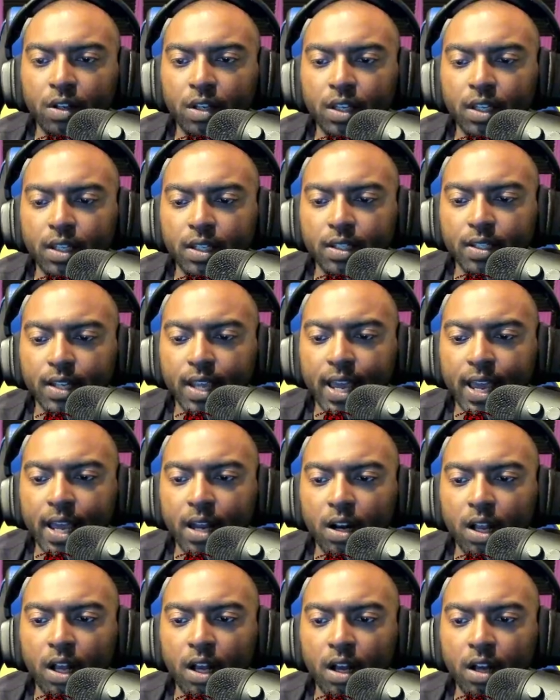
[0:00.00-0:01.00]
is
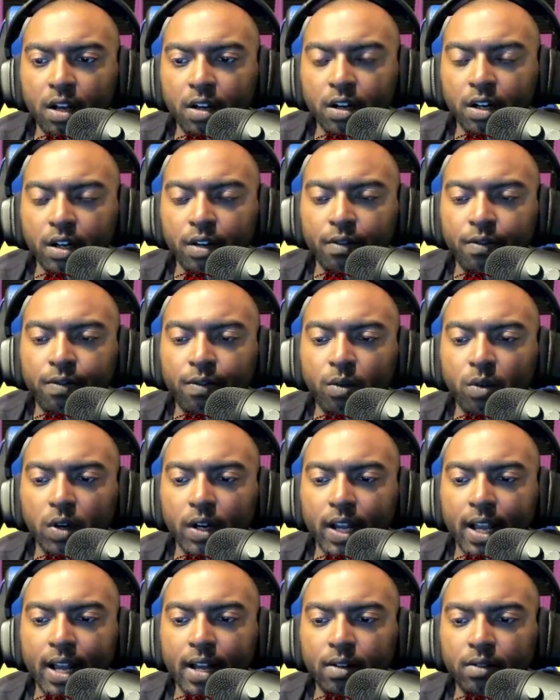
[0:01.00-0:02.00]
at 104
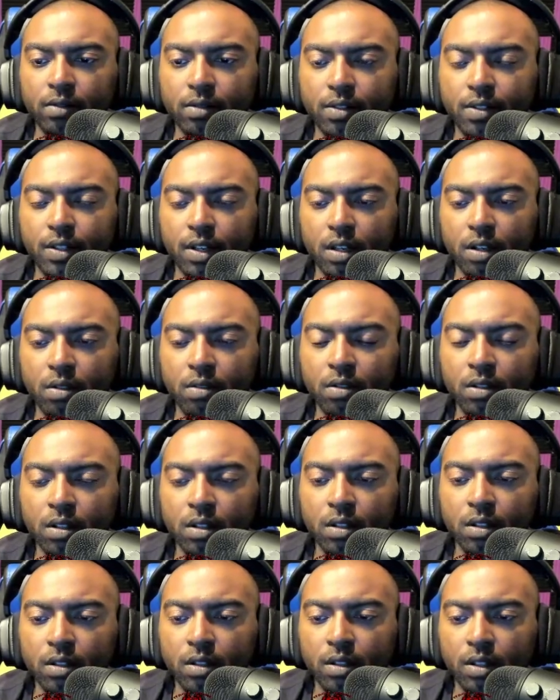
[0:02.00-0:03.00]
now. So
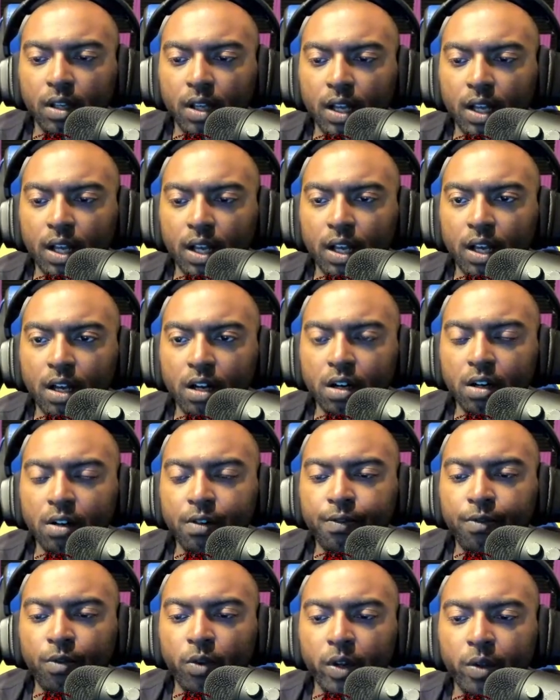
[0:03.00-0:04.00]

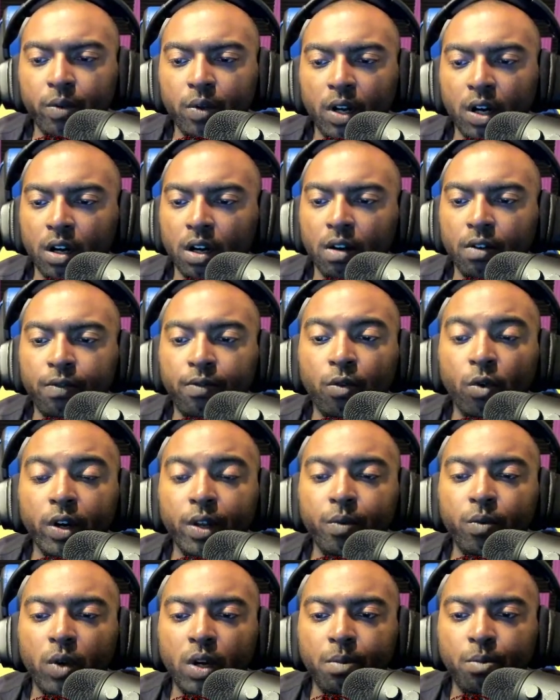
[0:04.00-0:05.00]
140 or
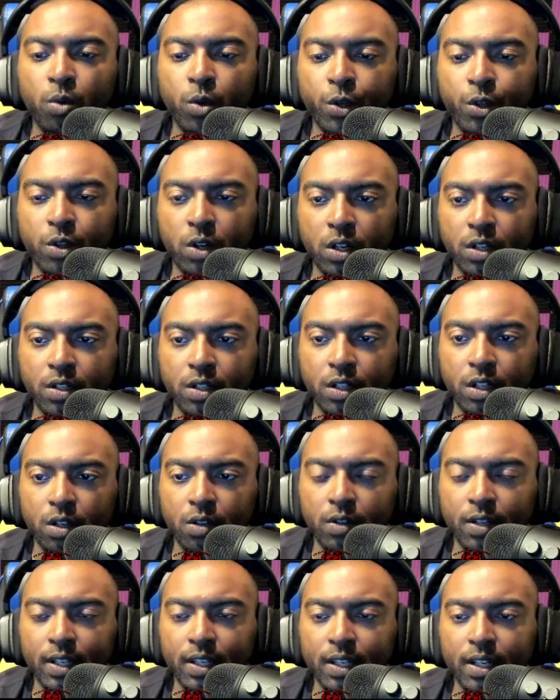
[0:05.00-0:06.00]
41 more shards to go
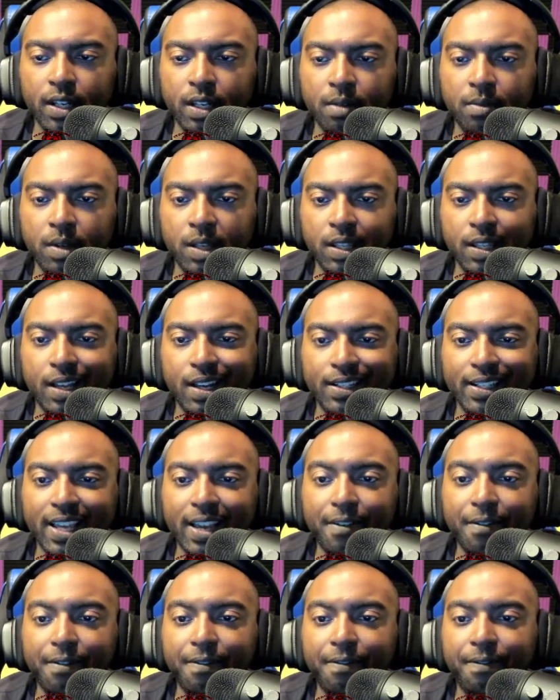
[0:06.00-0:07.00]
to get him unlocked
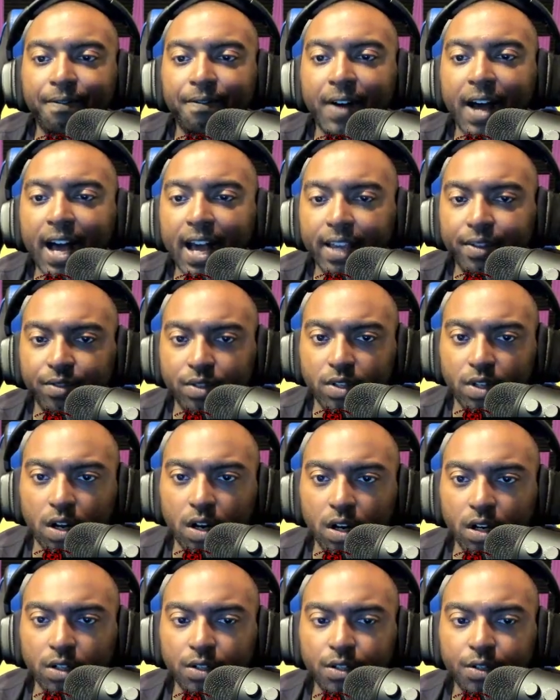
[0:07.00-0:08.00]
at 5
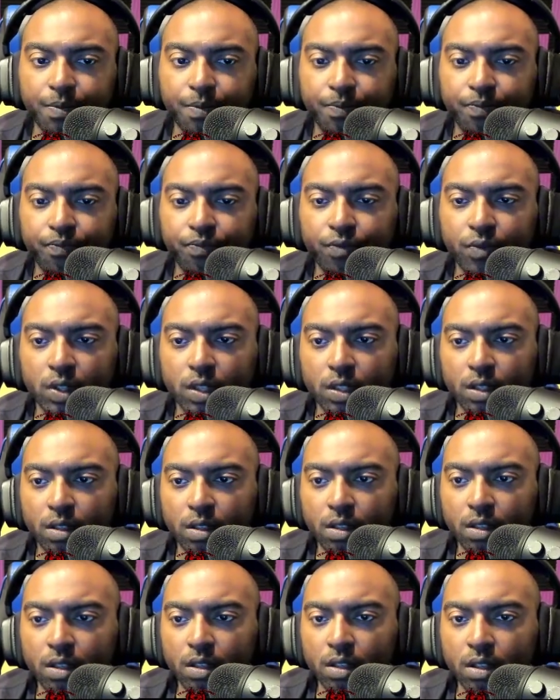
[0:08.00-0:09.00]
stars.
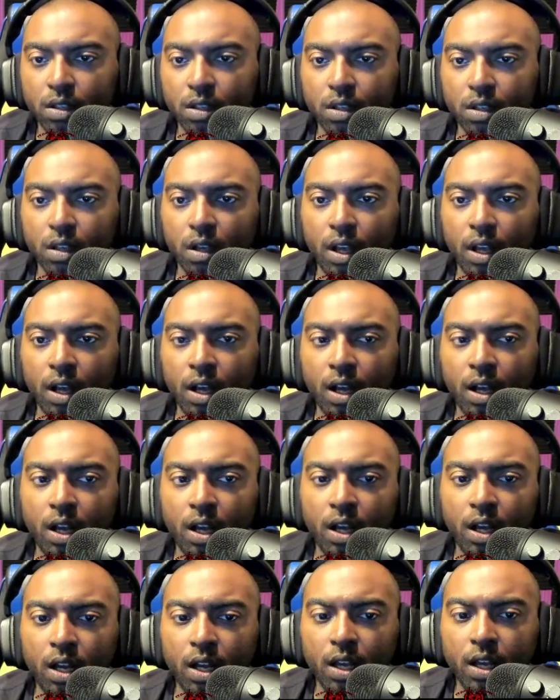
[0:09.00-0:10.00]

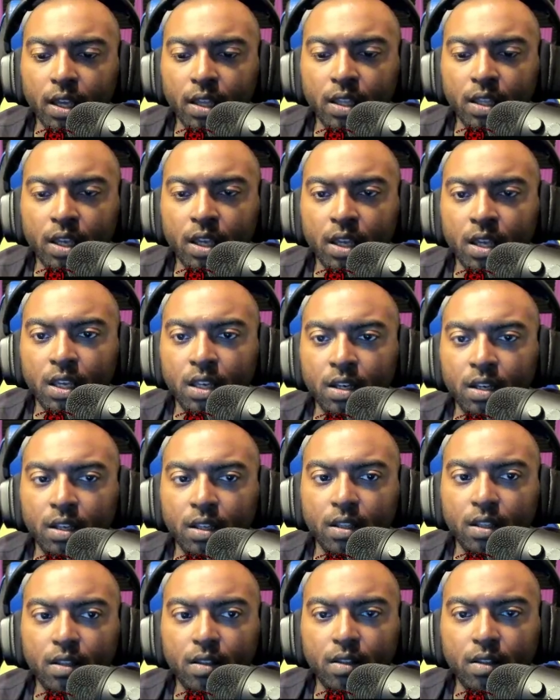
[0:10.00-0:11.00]
And then
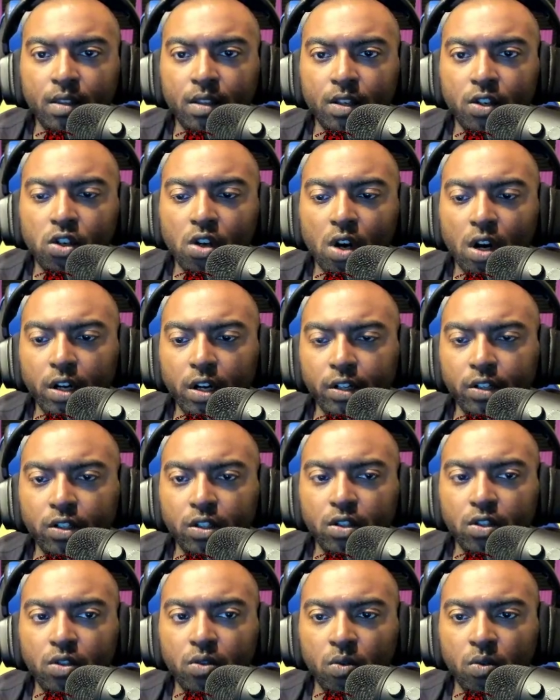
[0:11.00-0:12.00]
the shard
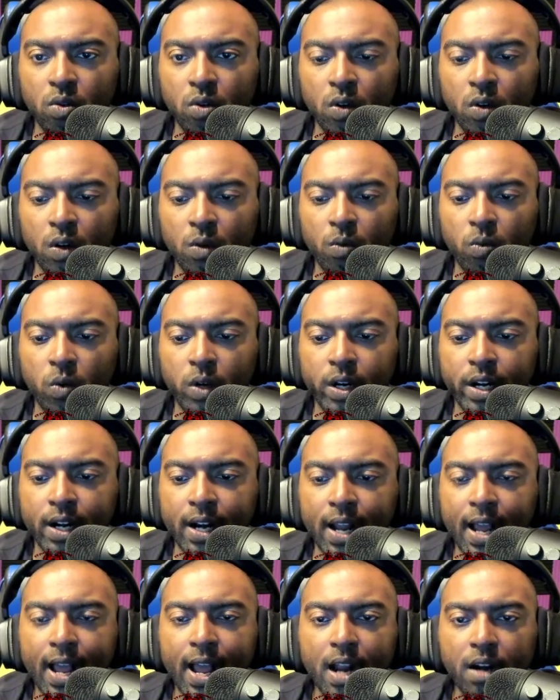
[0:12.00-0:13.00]
store we're
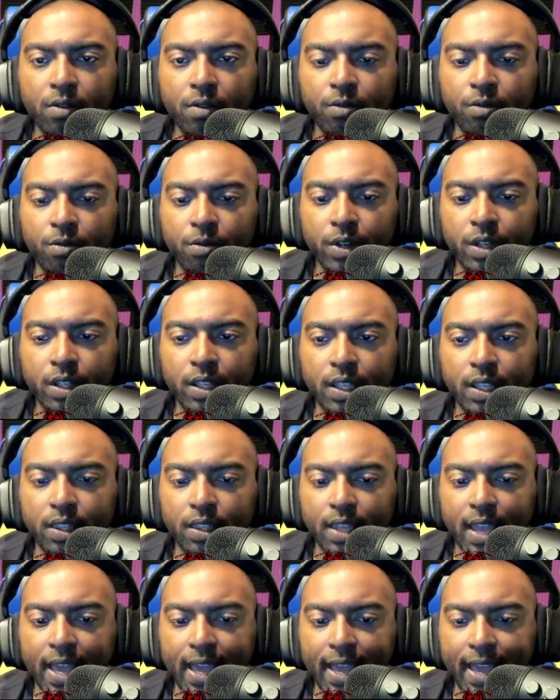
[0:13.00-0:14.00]
not really
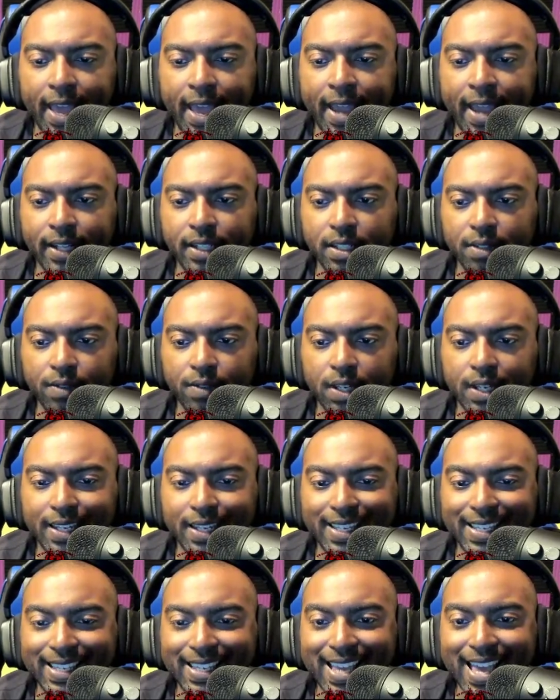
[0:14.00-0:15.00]
that active in
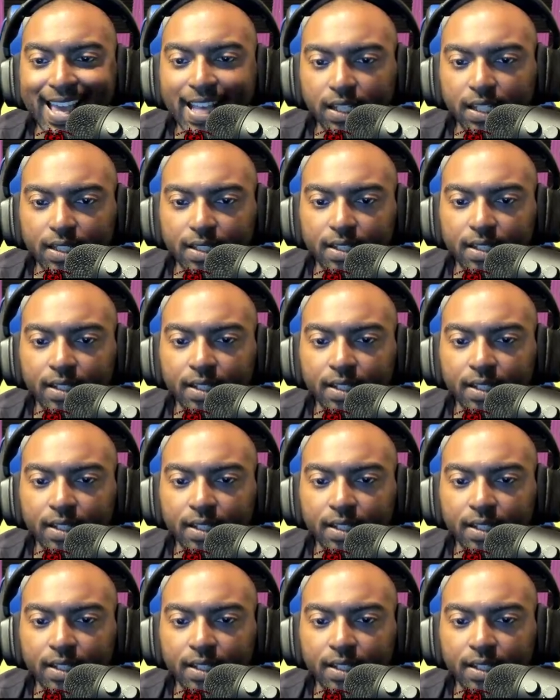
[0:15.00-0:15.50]
yet,